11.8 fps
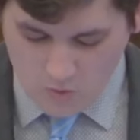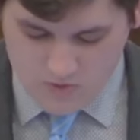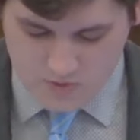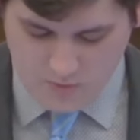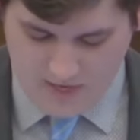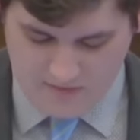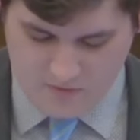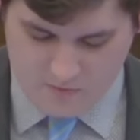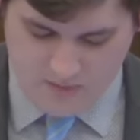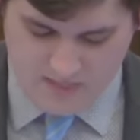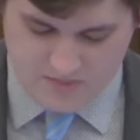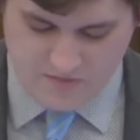also had their
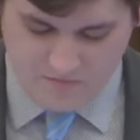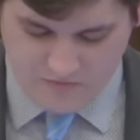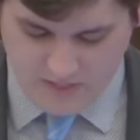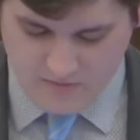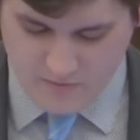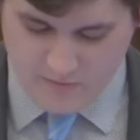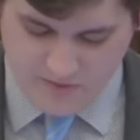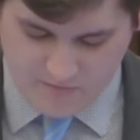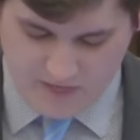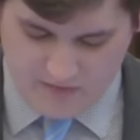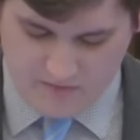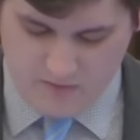rights flagrantly
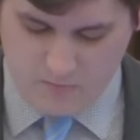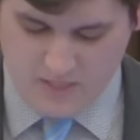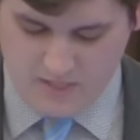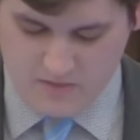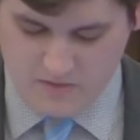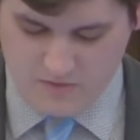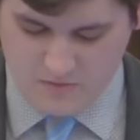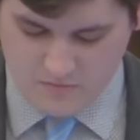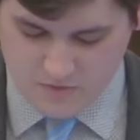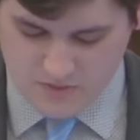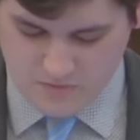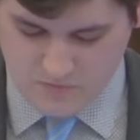violated by the
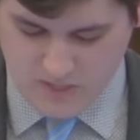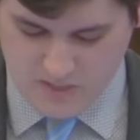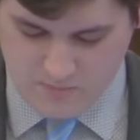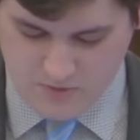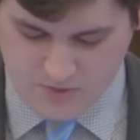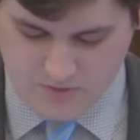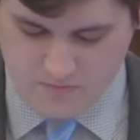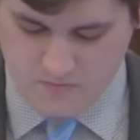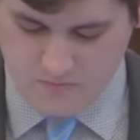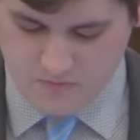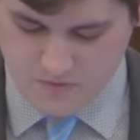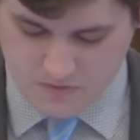University of New Hampshire,
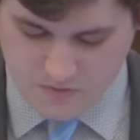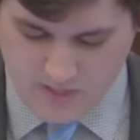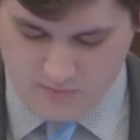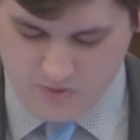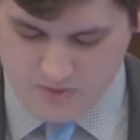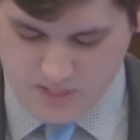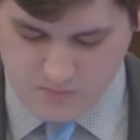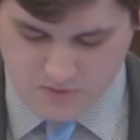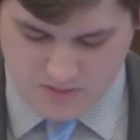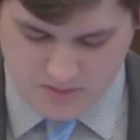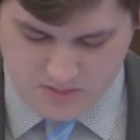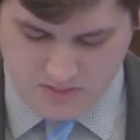the New Hampshire State
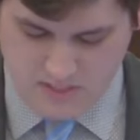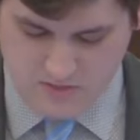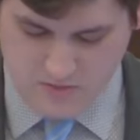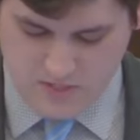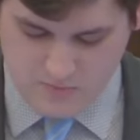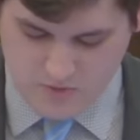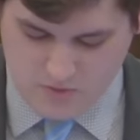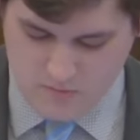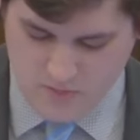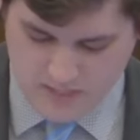Police, and the New Hampshire